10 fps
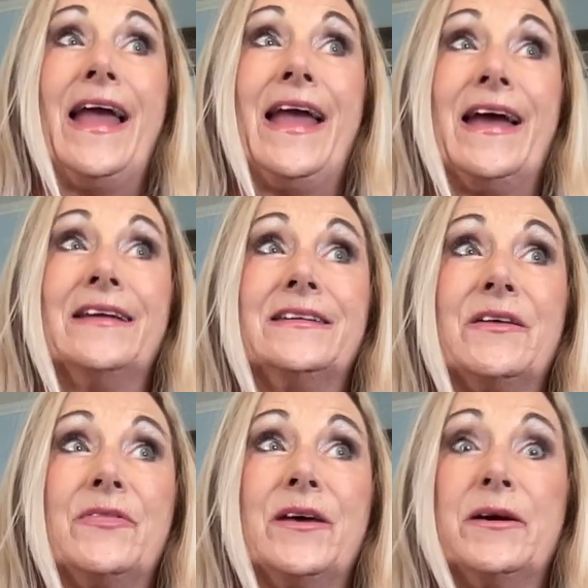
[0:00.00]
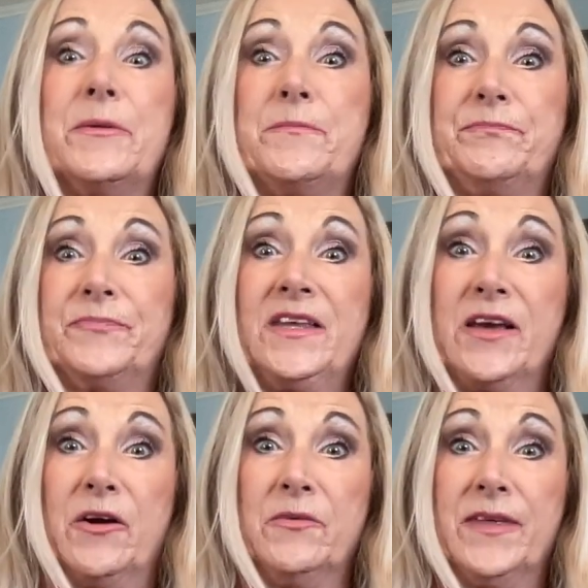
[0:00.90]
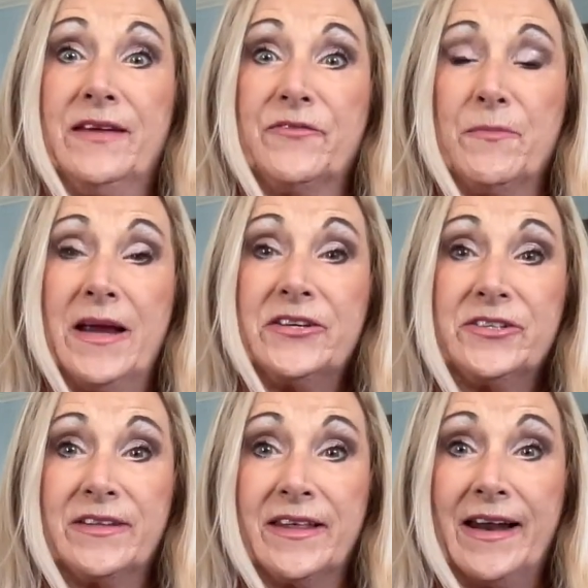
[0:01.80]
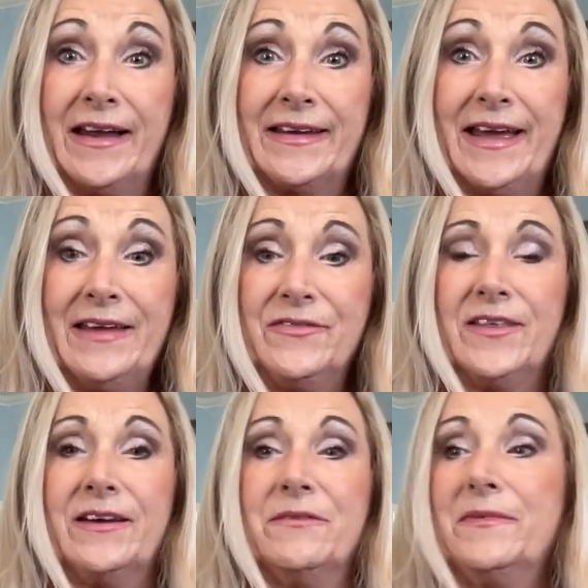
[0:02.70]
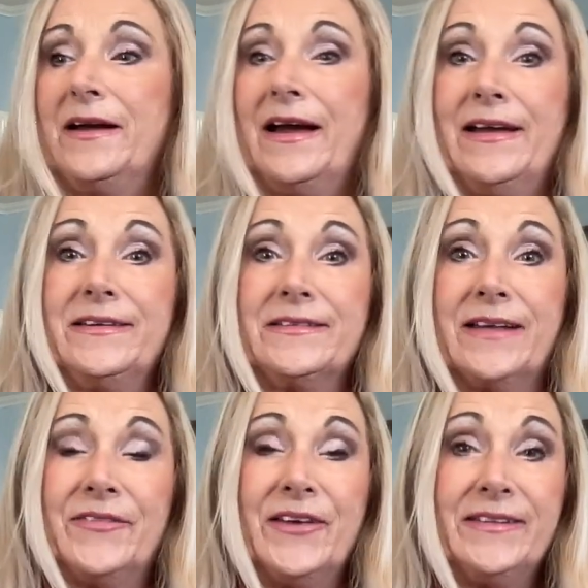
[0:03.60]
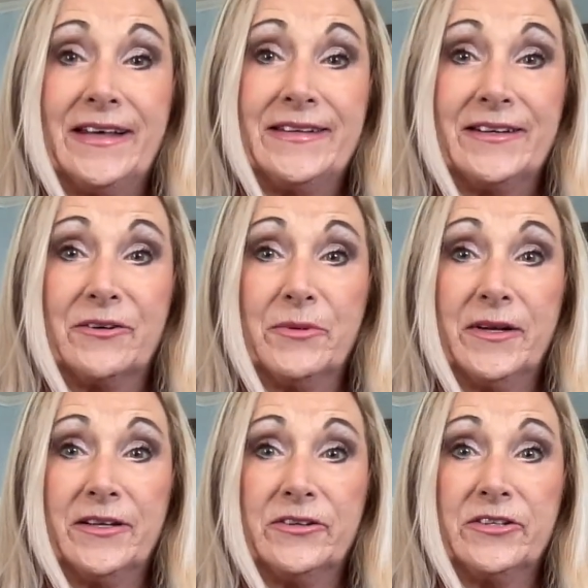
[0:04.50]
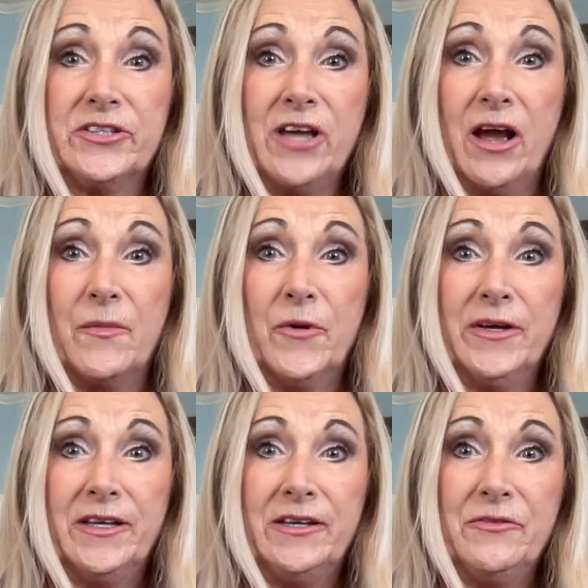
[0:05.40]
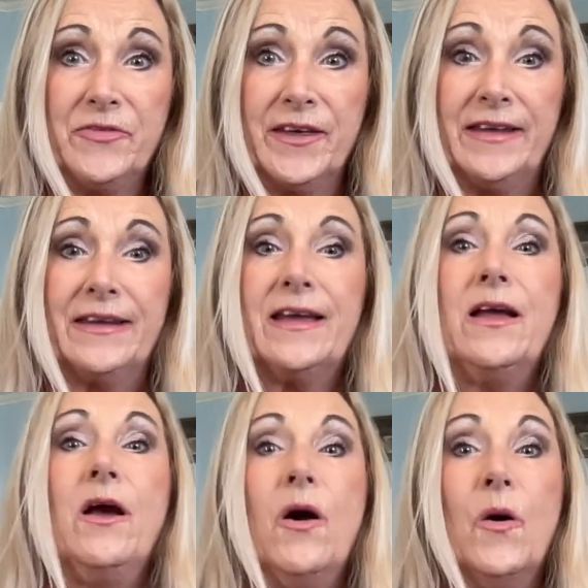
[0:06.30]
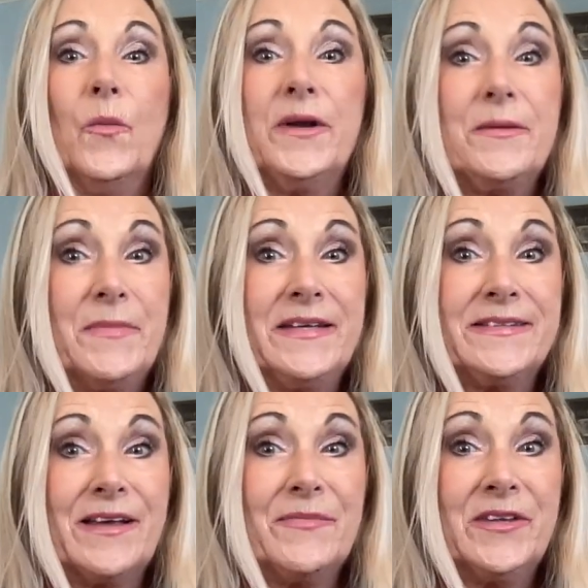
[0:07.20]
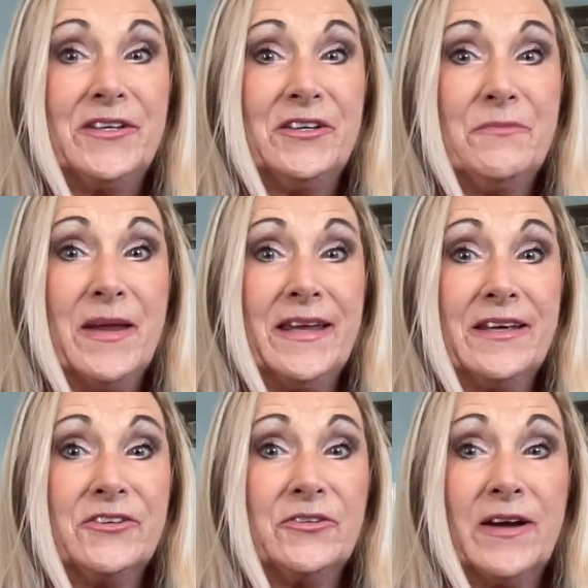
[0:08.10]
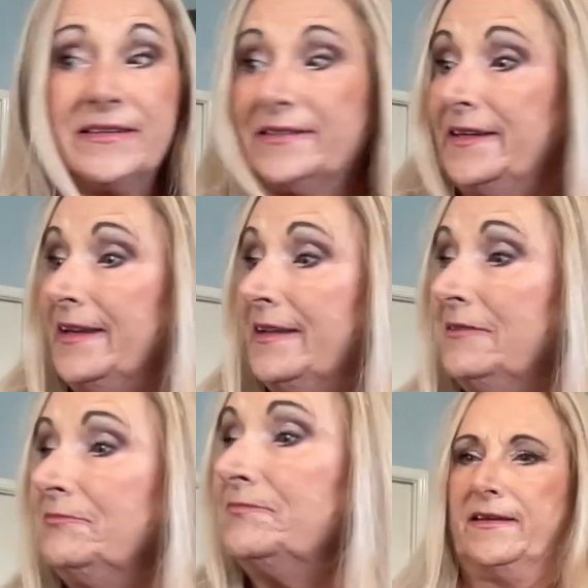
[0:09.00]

and the information that I gave them. I think they did a really good job. What do you think? Would it be something you'd be interested in?